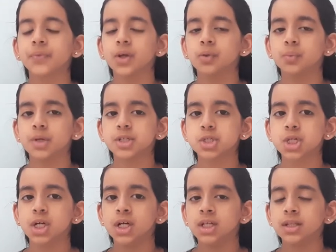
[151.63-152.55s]
in
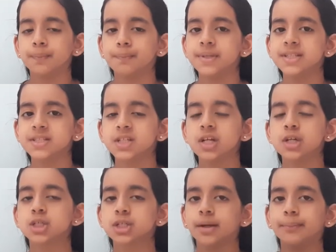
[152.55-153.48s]
which the pistol
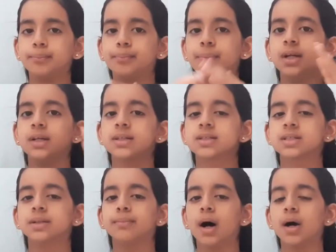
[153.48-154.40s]
shrimp builds
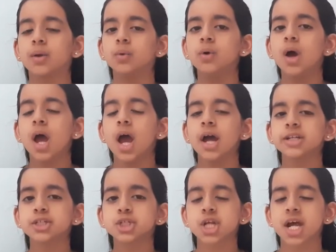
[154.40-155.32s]
the burrow
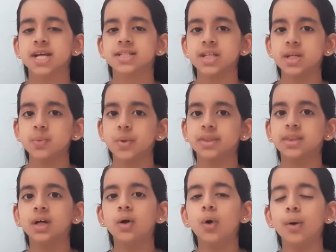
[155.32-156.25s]
and shares it with
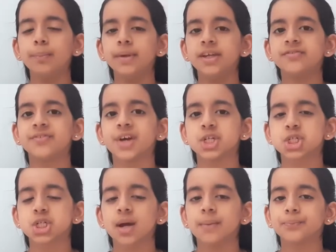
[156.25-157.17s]
the Goby
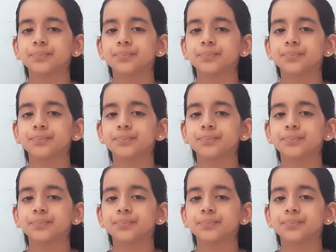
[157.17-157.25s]
fish.